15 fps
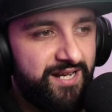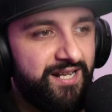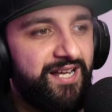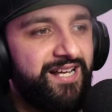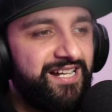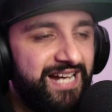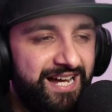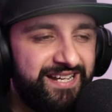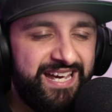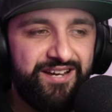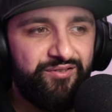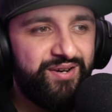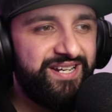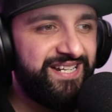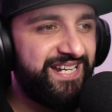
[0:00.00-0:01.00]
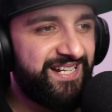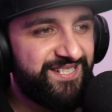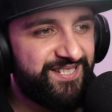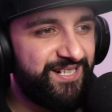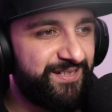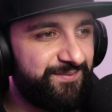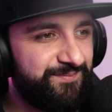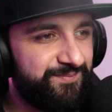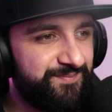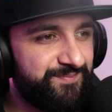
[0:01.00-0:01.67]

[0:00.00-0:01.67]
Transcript: I'll, I'll get it ready next time.